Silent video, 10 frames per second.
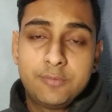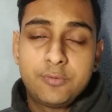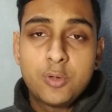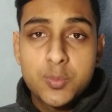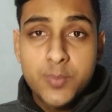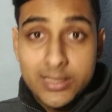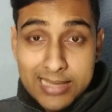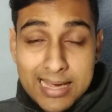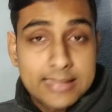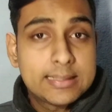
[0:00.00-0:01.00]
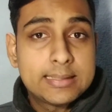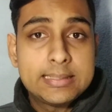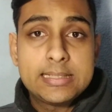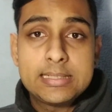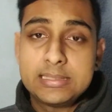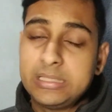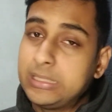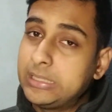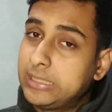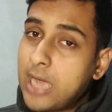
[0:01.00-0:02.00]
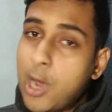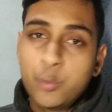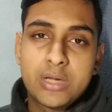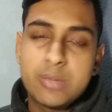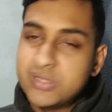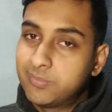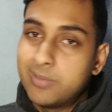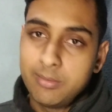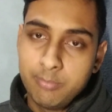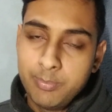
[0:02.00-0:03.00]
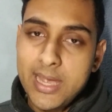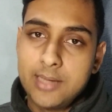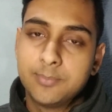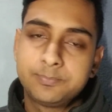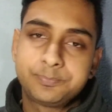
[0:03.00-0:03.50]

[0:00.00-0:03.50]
If you got by an alkali, the outcome is bad.